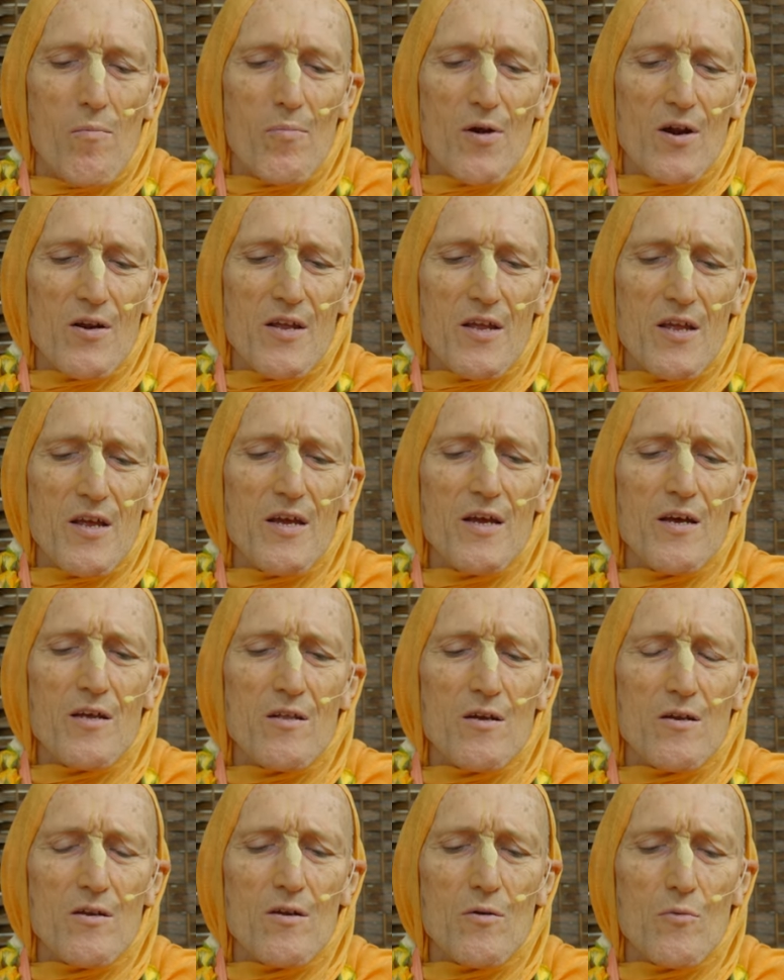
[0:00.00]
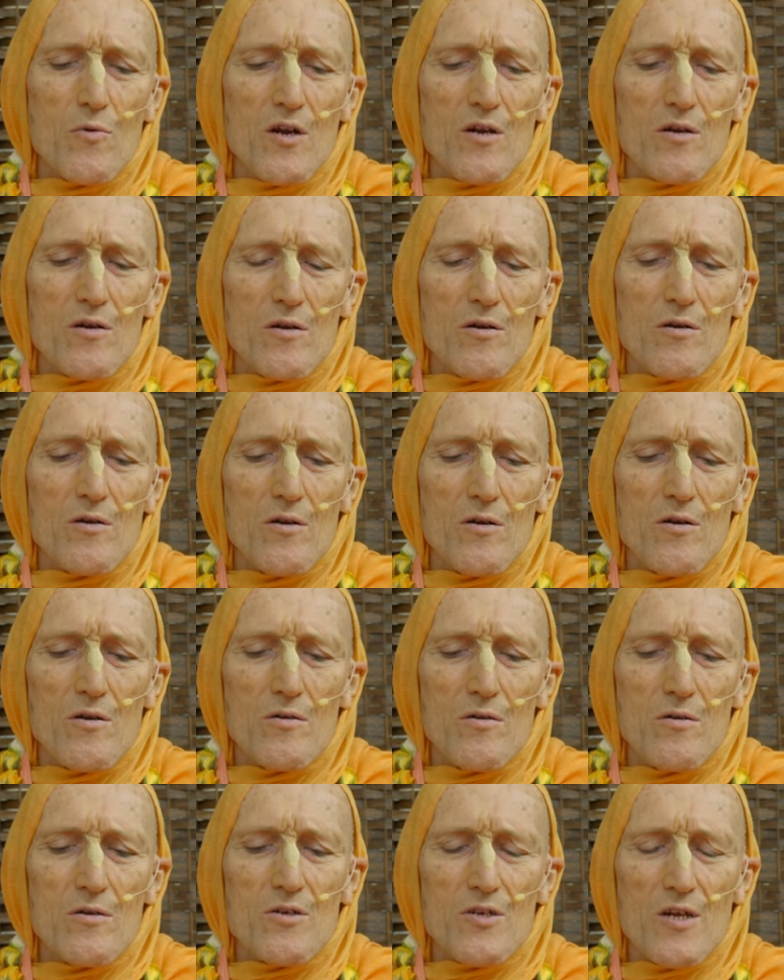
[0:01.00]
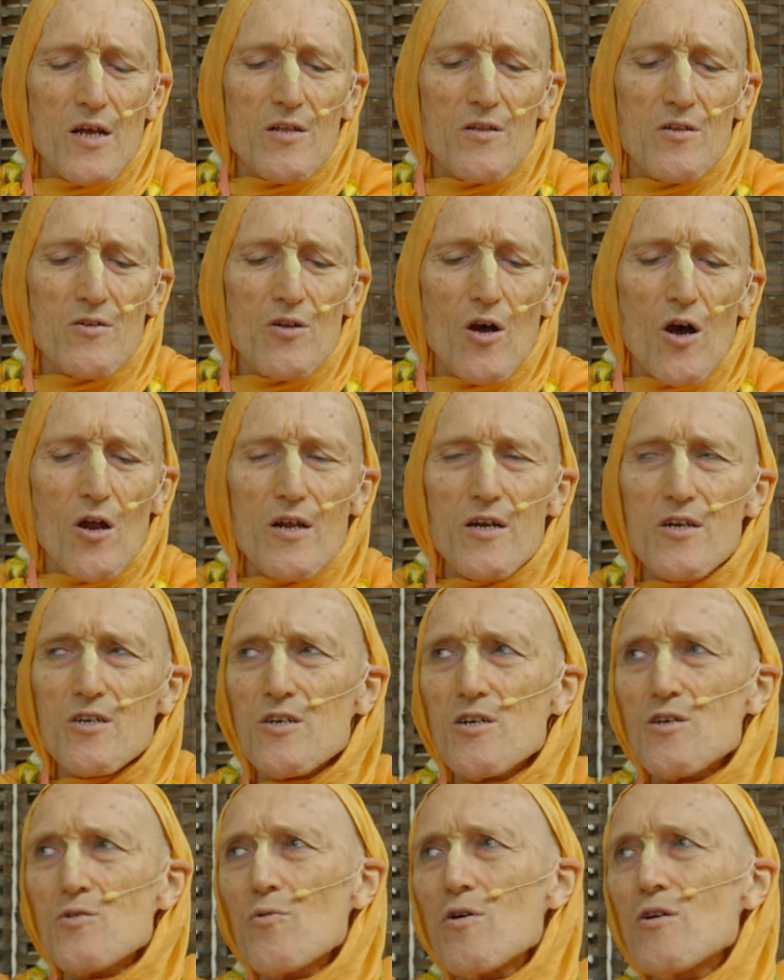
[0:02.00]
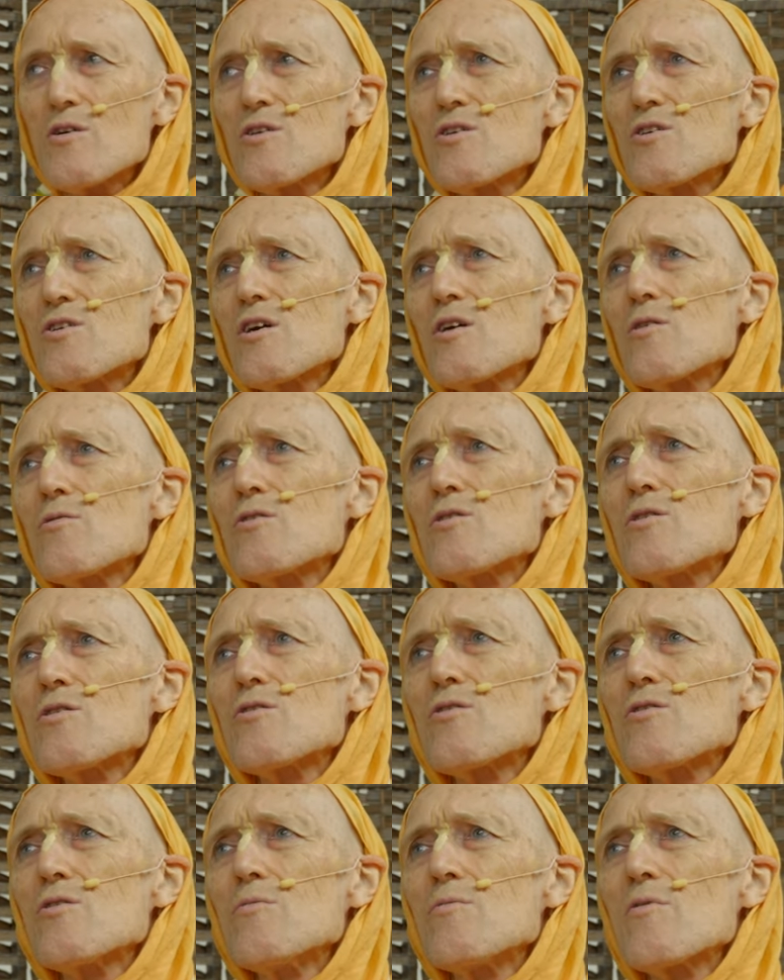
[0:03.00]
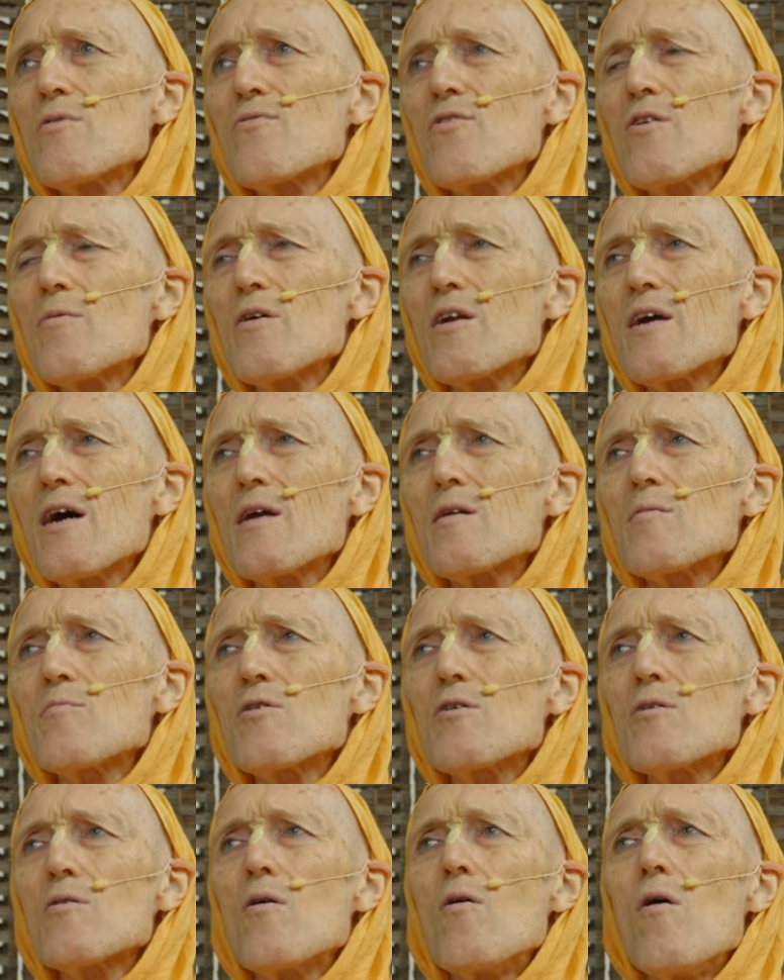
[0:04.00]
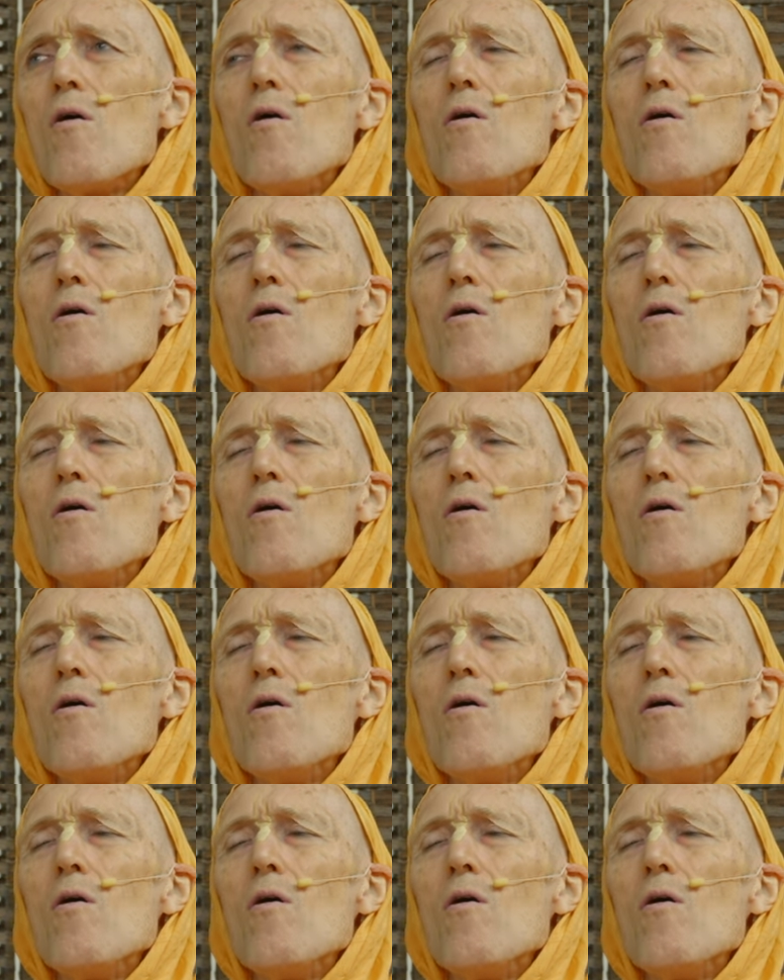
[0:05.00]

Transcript: But here, then, when it said knowledge is what distinguishes human from an animal,